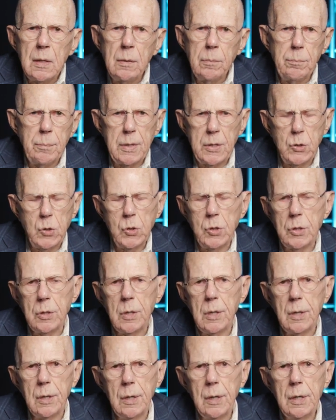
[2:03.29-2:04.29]

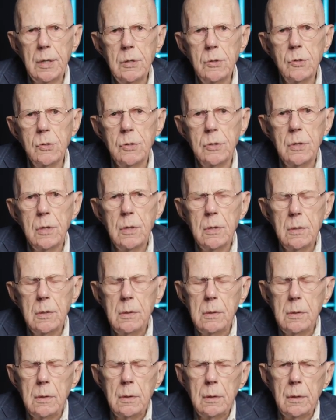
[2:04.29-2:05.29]
missionaries
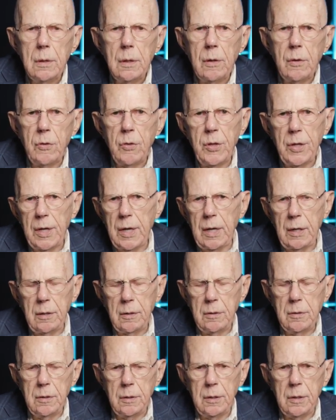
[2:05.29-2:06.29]
uh, that
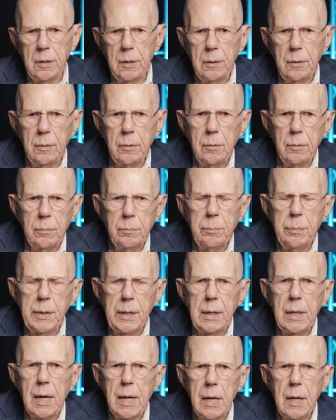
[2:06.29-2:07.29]
uh,
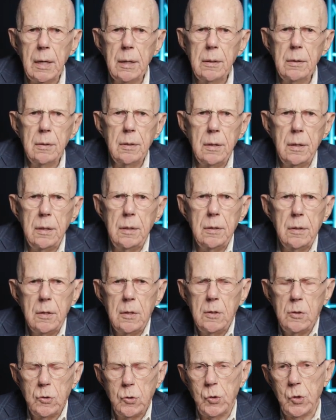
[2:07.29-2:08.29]
began the
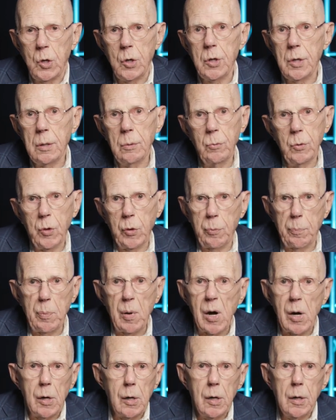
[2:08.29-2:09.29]
journey with
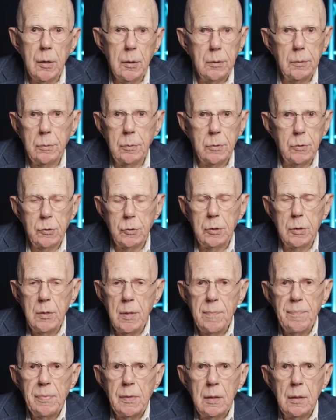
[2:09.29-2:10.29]
Paul. It was
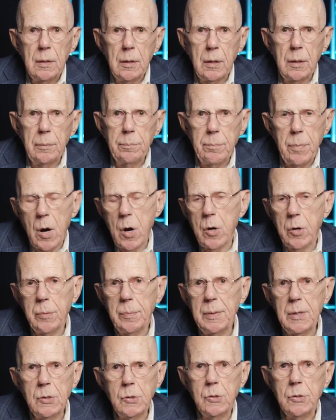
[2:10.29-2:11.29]
uh,
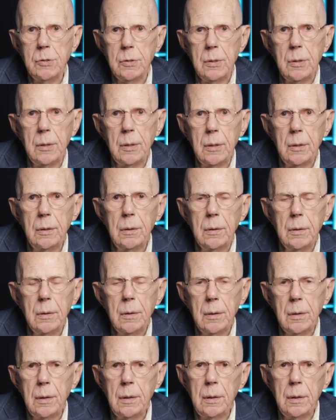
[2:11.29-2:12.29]
Barnabas and
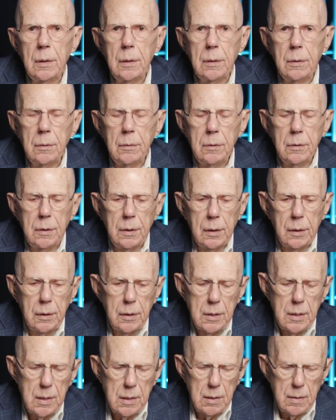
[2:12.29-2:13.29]
and uh,
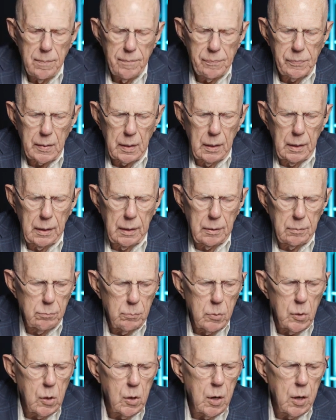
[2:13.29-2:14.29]
and
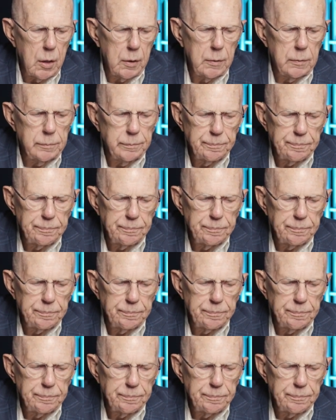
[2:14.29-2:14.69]
Mark.